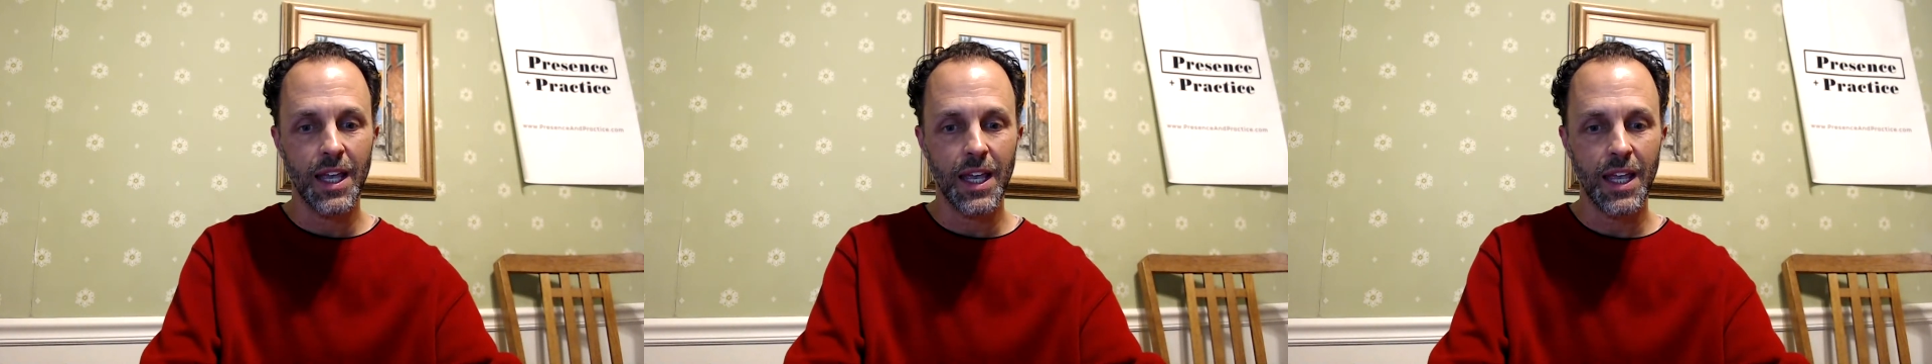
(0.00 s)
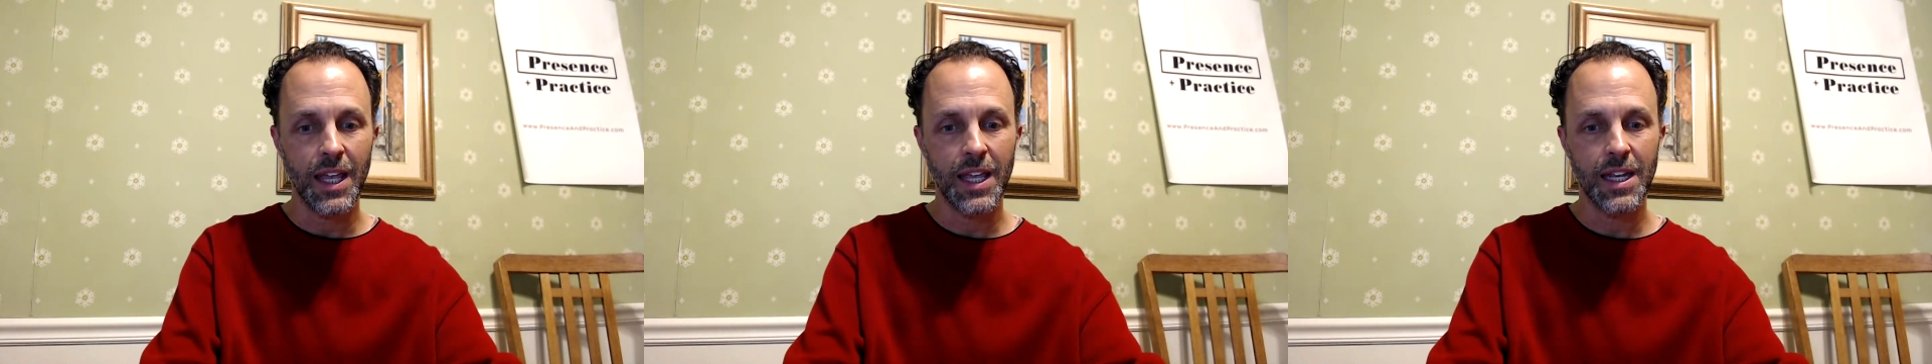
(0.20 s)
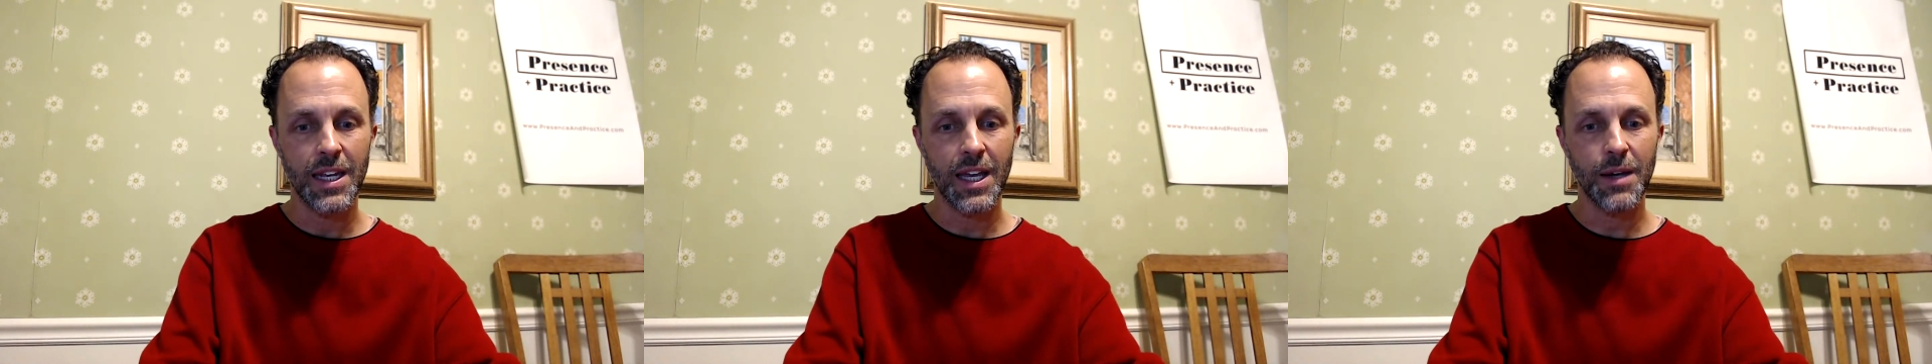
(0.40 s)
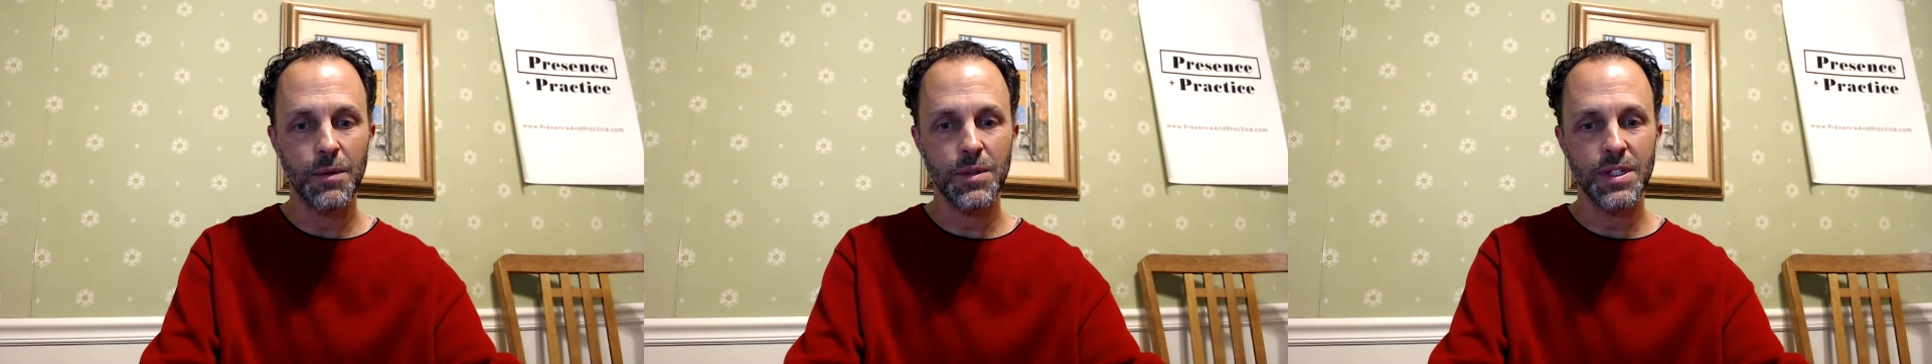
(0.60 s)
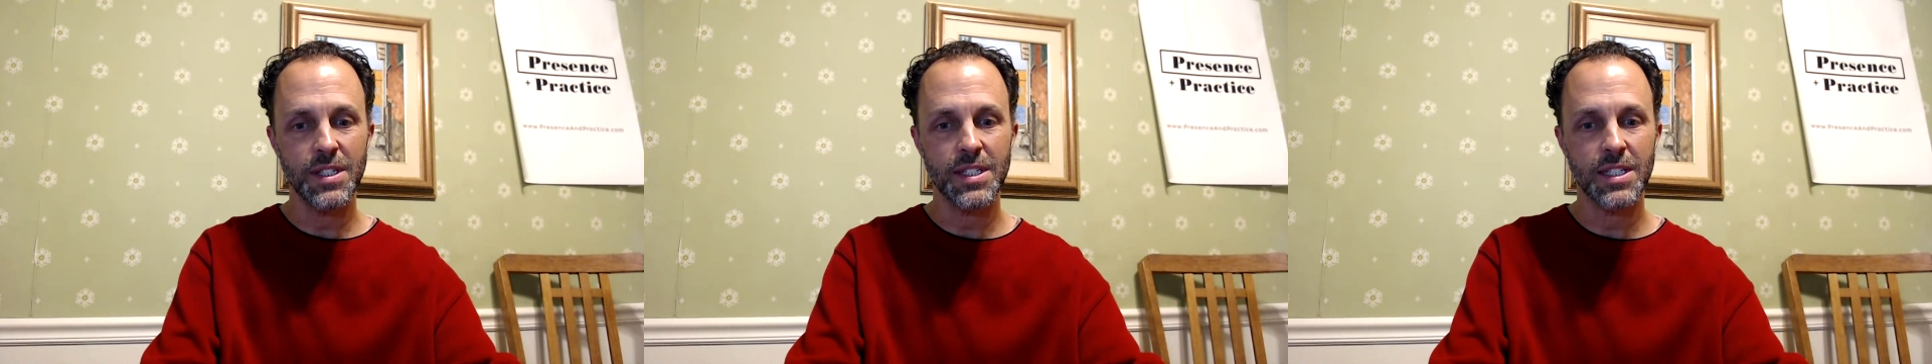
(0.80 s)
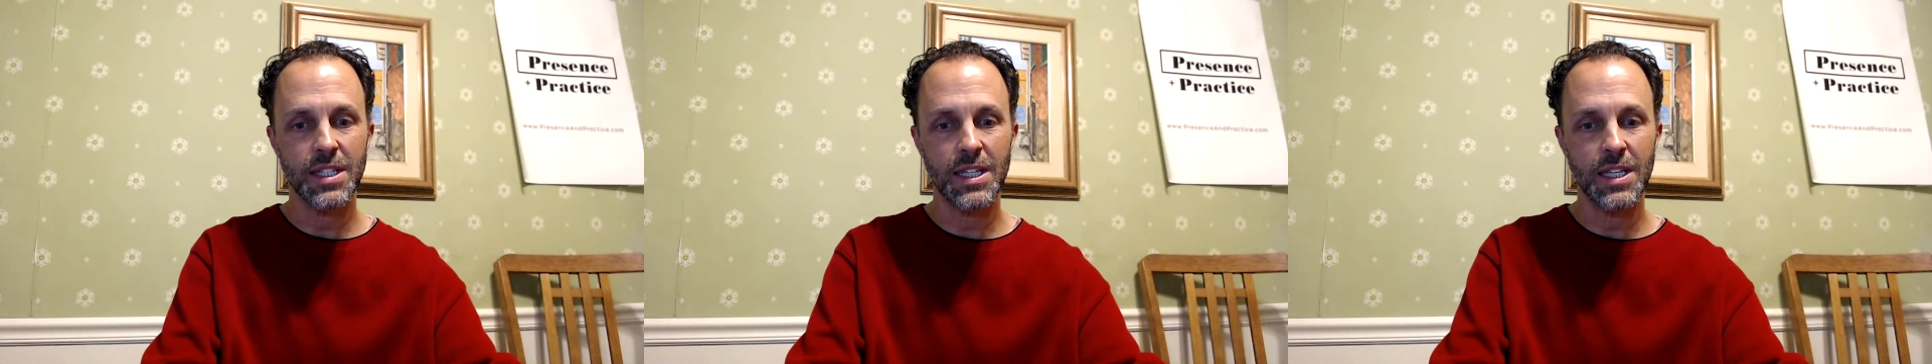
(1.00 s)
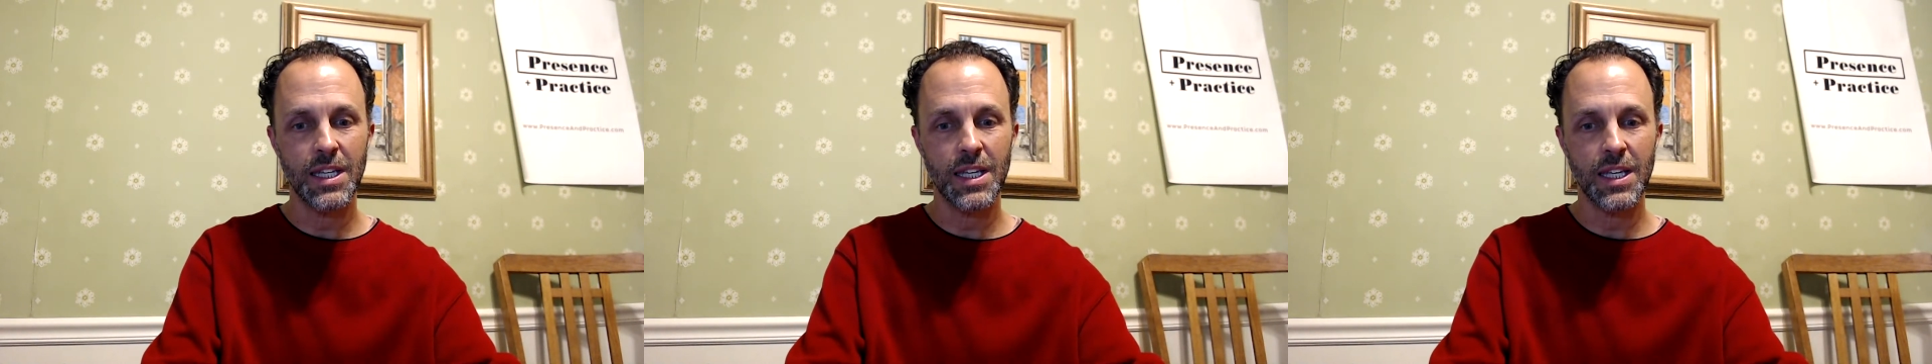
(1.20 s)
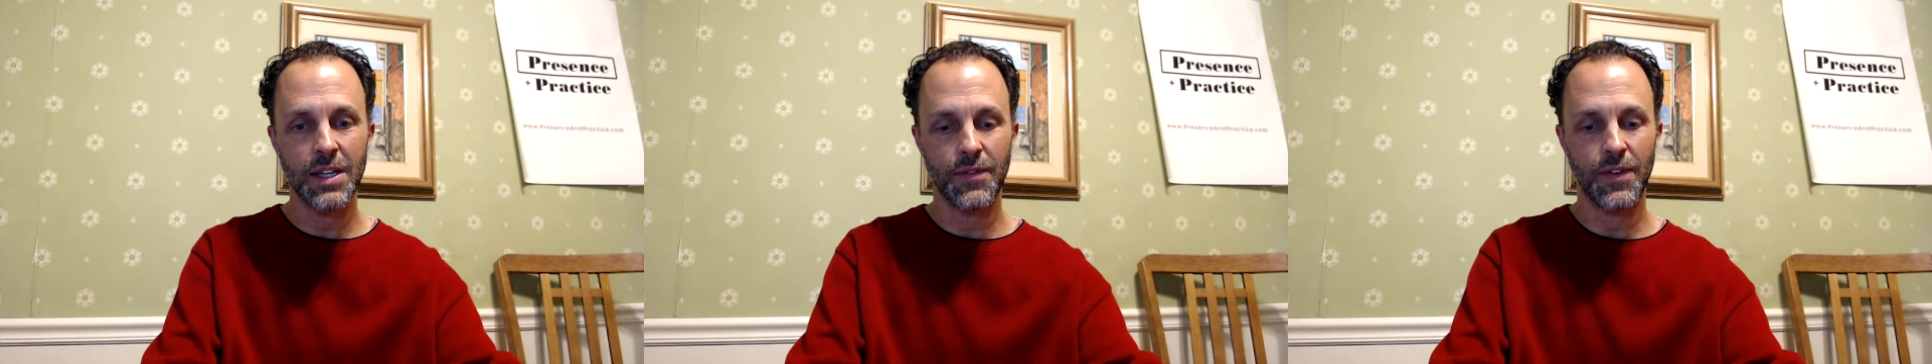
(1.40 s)
And I want to
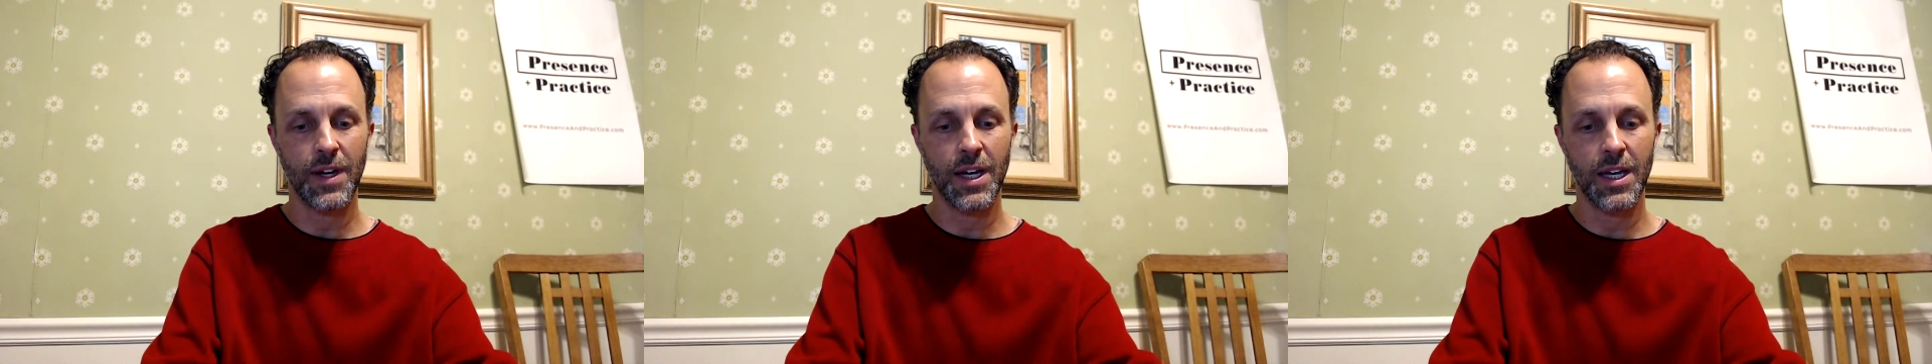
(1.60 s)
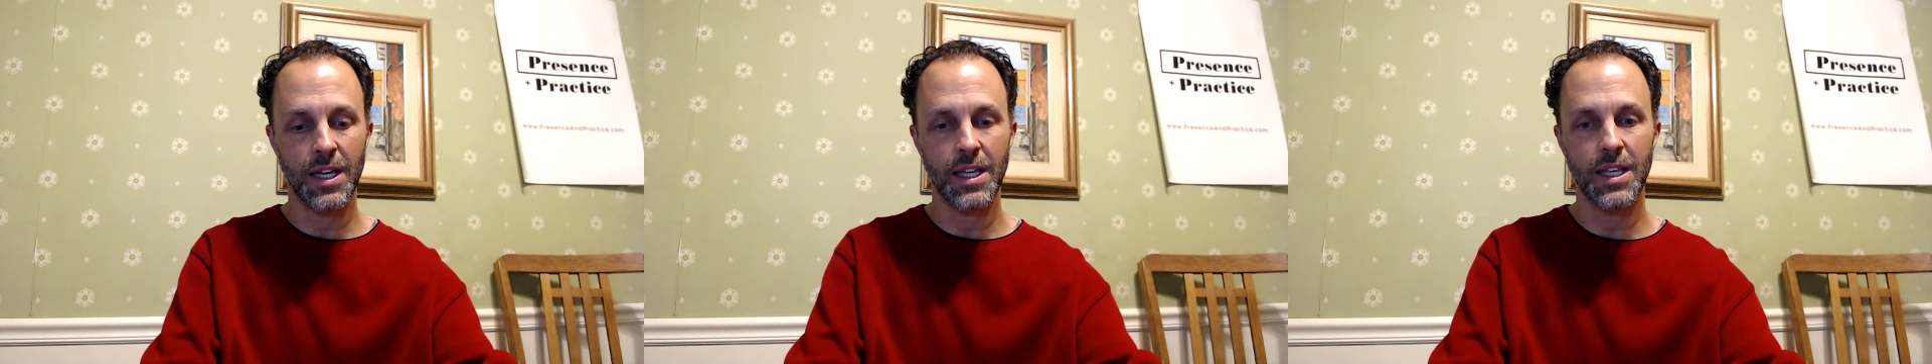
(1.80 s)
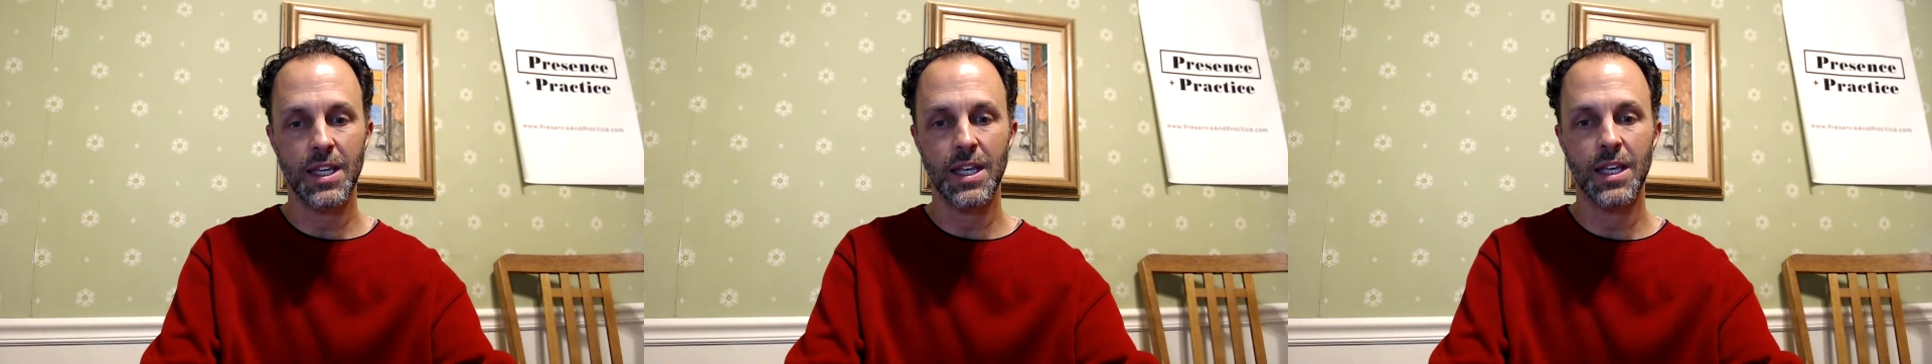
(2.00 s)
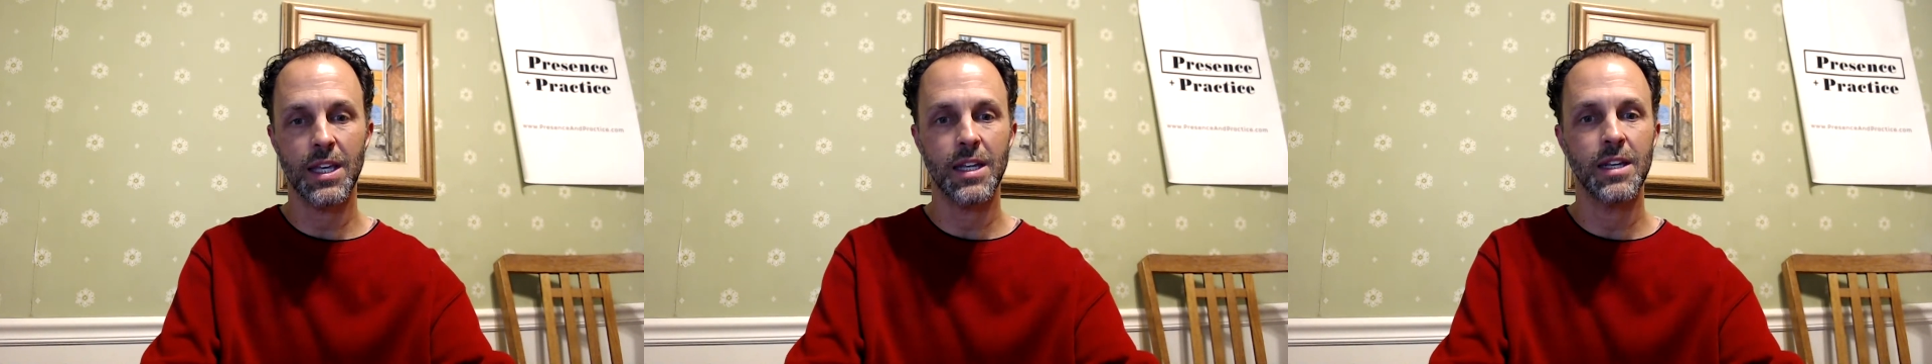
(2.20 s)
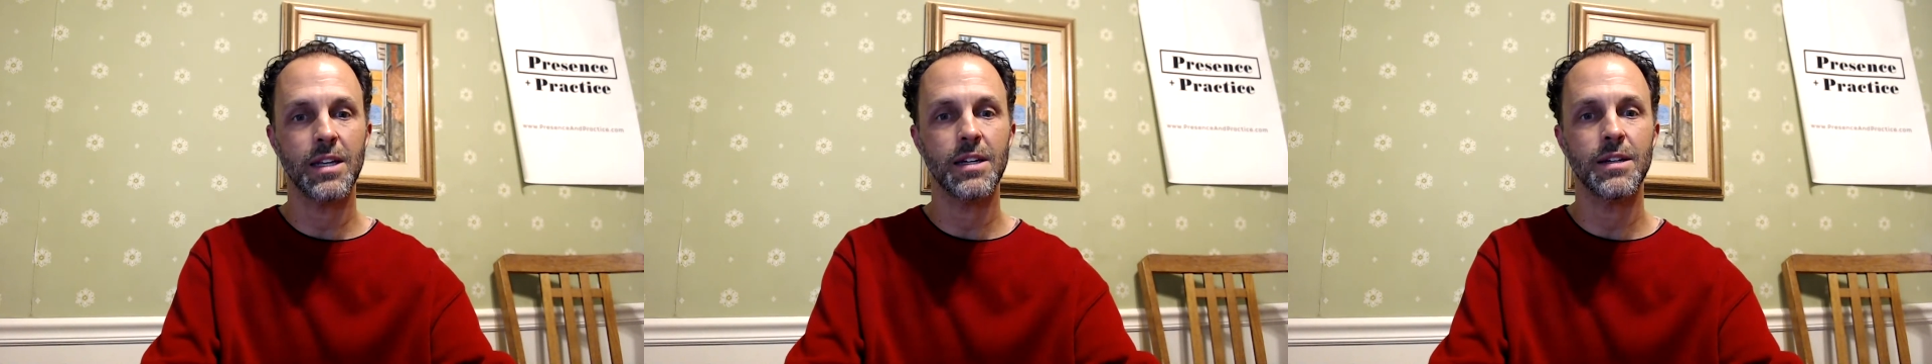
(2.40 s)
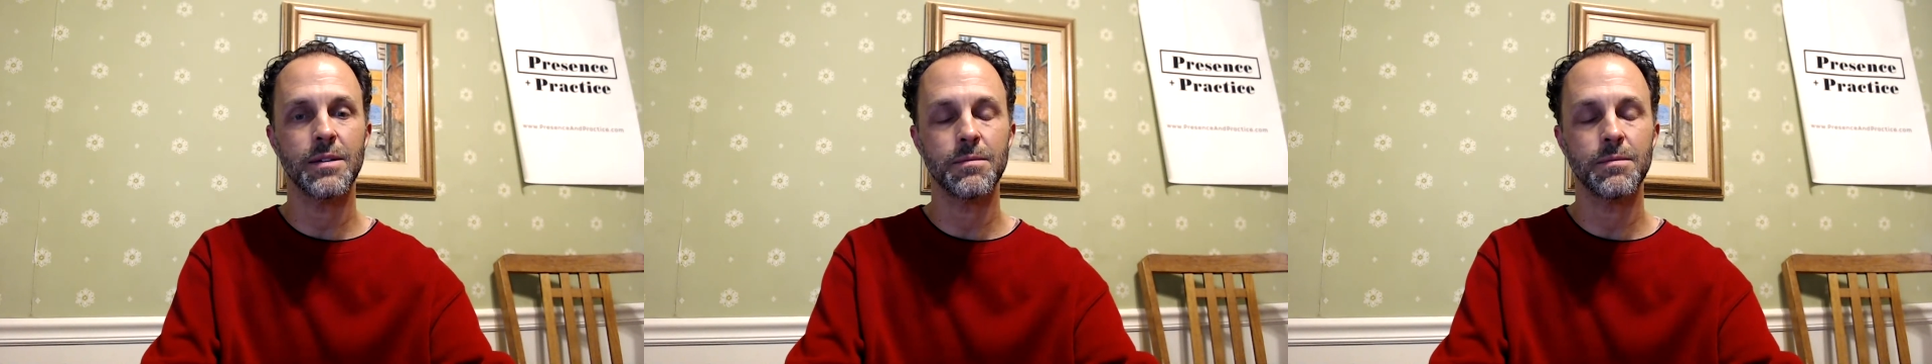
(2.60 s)
see if I can